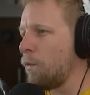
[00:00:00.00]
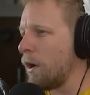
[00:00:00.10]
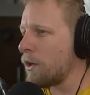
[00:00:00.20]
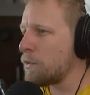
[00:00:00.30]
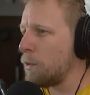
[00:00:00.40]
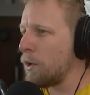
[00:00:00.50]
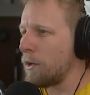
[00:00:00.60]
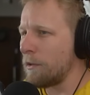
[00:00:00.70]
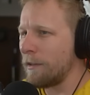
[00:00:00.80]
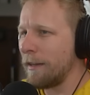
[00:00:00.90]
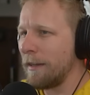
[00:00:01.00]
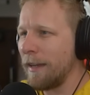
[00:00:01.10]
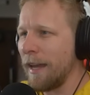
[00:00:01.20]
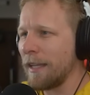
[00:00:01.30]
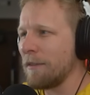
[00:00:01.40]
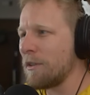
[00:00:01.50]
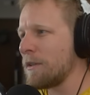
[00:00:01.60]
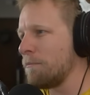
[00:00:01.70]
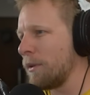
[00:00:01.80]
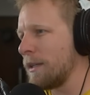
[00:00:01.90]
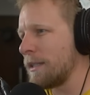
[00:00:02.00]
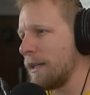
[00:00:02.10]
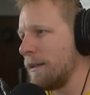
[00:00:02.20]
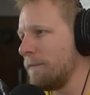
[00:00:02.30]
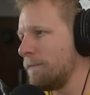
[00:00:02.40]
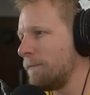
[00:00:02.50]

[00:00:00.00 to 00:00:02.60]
what is worse, Activision Blizzard,